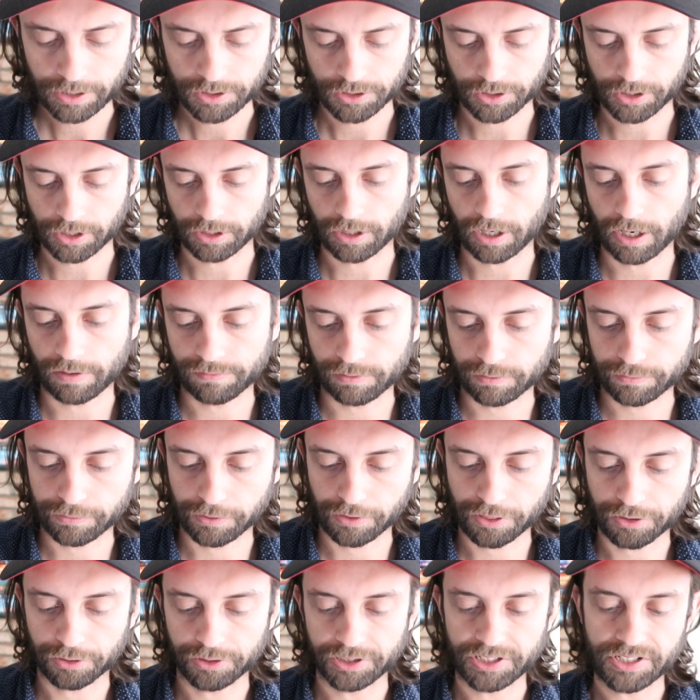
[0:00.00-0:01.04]
took an offer
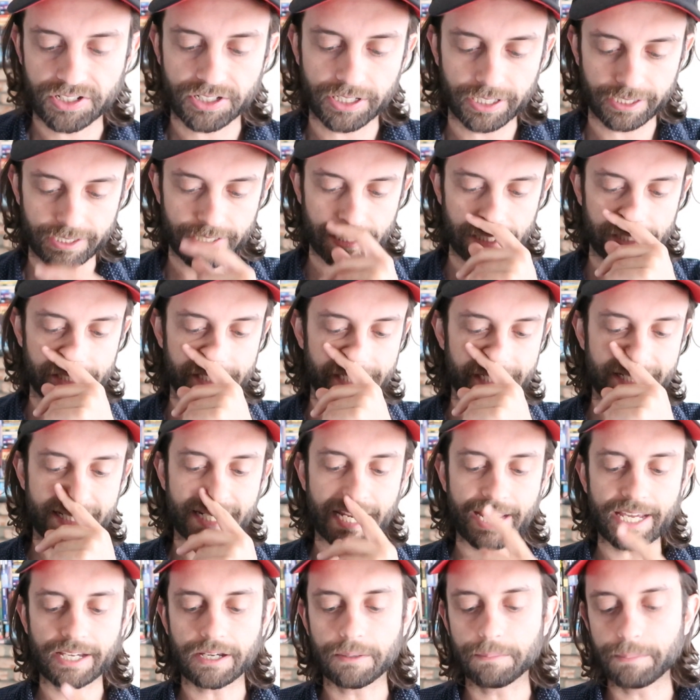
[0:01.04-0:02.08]
for 36. It did
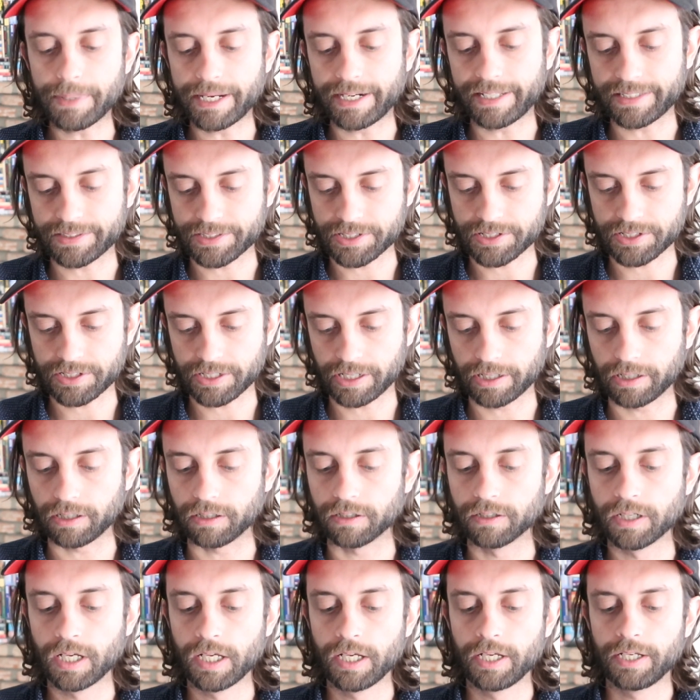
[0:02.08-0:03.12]
take a minute to
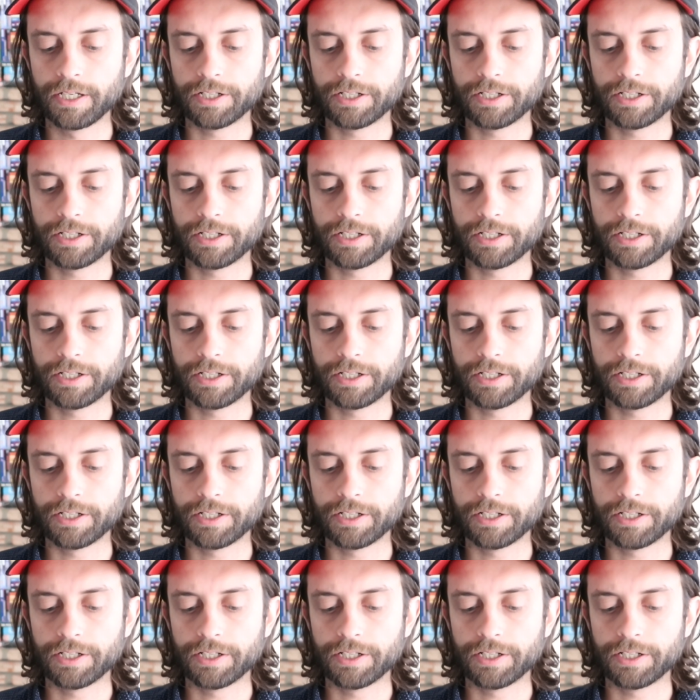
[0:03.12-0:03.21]
sell.